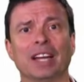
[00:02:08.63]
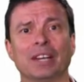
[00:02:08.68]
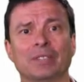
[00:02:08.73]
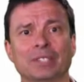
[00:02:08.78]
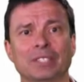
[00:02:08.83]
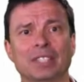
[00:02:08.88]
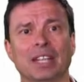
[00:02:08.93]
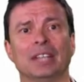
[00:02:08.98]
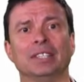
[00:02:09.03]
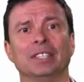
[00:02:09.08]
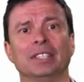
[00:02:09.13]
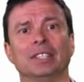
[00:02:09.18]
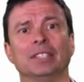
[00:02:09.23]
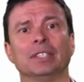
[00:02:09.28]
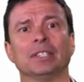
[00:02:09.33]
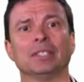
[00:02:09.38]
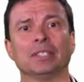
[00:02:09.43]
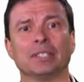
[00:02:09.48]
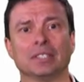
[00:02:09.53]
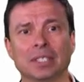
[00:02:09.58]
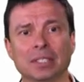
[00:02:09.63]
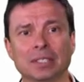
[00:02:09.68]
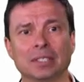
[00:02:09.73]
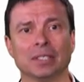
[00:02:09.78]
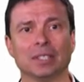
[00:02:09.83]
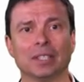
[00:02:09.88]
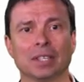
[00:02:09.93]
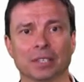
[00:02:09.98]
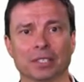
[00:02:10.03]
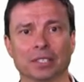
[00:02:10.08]
outstanding and
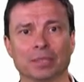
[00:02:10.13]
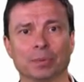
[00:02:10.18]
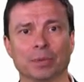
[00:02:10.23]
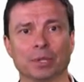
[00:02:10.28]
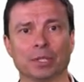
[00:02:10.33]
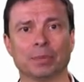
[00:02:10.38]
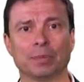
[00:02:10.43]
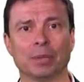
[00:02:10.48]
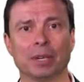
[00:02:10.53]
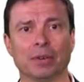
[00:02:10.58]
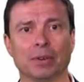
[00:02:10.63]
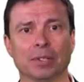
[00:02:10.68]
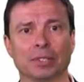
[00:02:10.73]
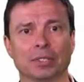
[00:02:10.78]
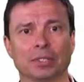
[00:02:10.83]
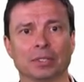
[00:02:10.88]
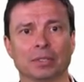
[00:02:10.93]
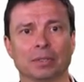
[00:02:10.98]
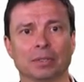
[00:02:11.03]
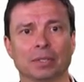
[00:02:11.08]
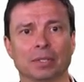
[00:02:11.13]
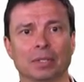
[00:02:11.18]
consistent customer experience.